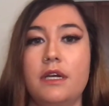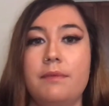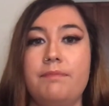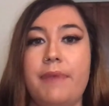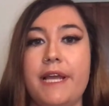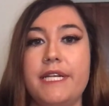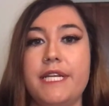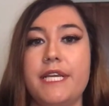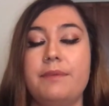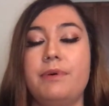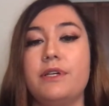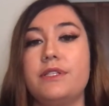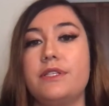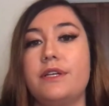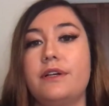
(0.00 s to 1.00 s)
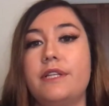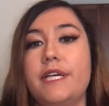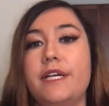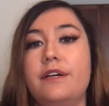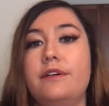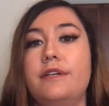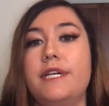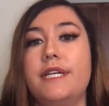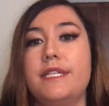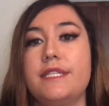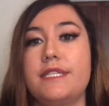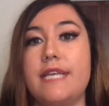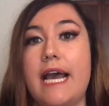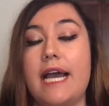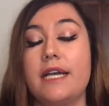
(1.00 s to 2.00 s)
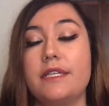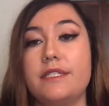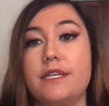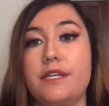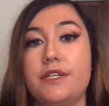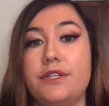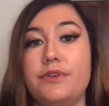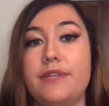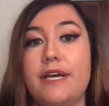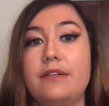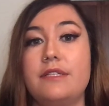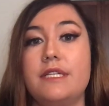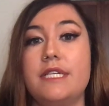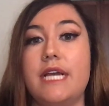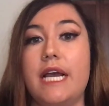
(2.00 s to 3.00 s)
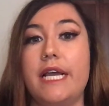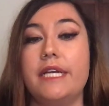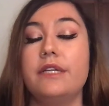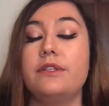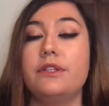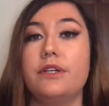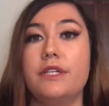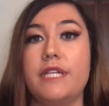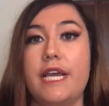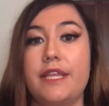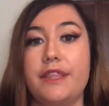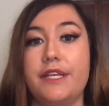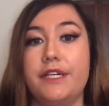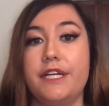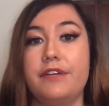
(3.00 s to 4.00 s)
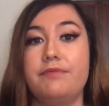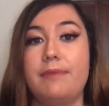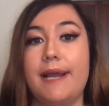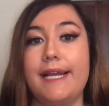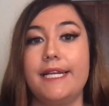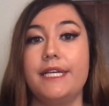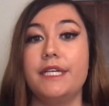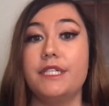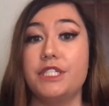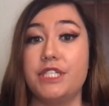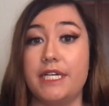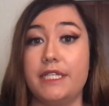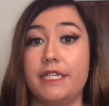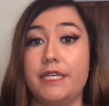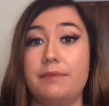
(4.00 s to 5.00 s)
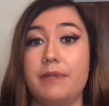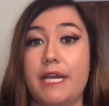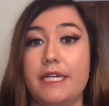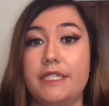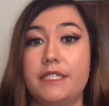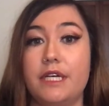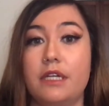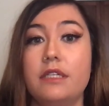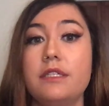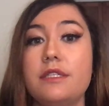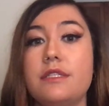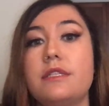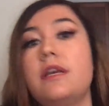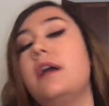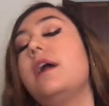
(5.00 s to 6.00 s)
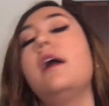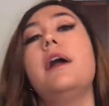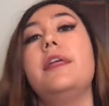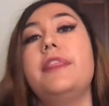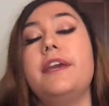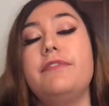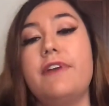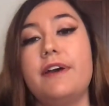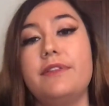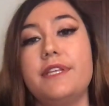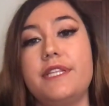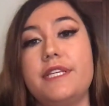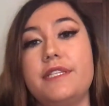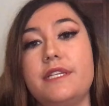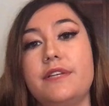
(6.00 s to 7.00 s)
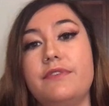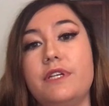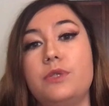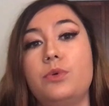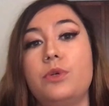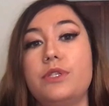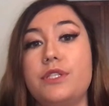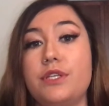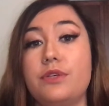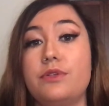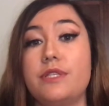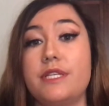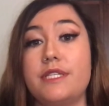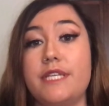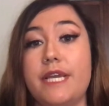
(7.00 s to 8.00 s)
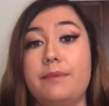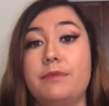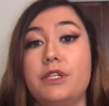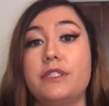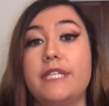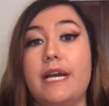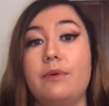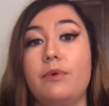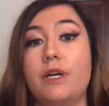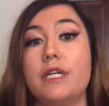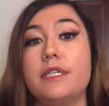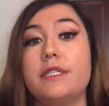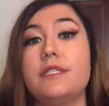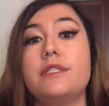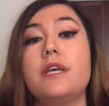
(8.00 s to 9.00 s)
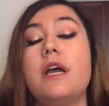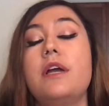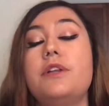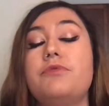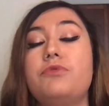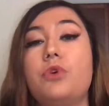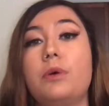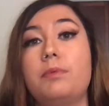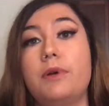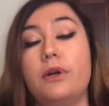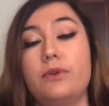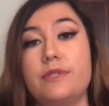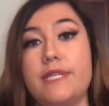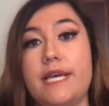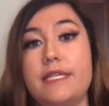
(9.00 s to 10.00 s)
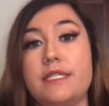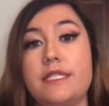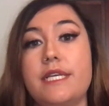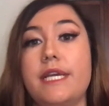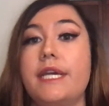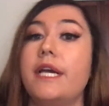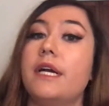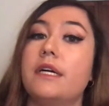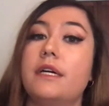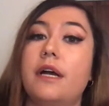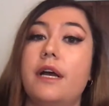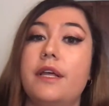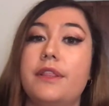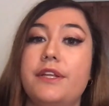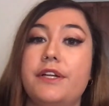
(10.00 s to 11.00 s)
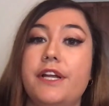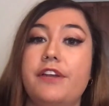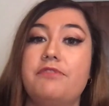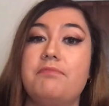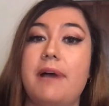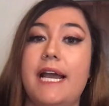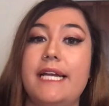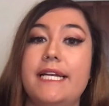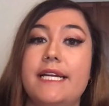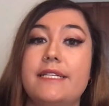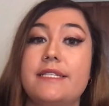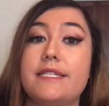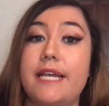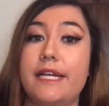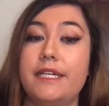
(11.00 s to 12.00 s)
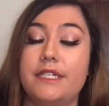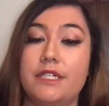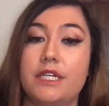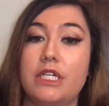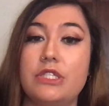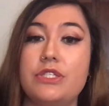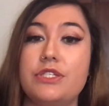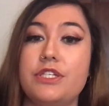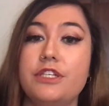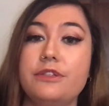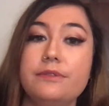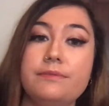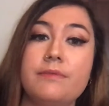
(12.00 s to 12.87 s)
Bedney, Pascoe-Leon, and Sachs in 2009 looked at theory of mind in congenitally blind adults. They found that these individuals use the same neural networks for processing theory of mind as sighted adults do.